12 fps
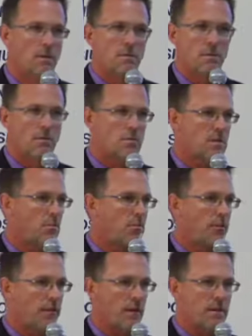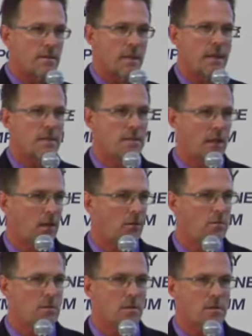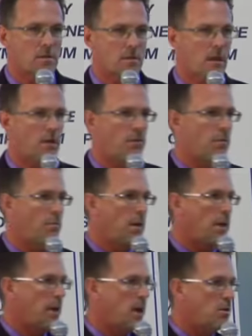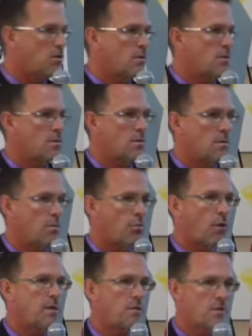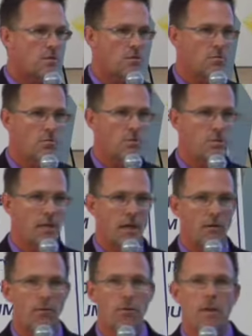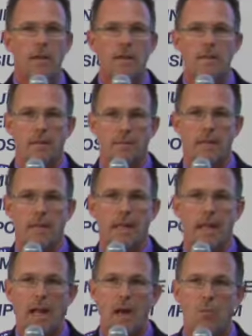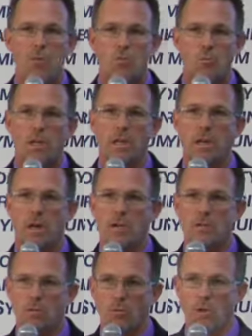So simple things like psychosis, off their medications, depressed and suicidal, things like that. How much would it cost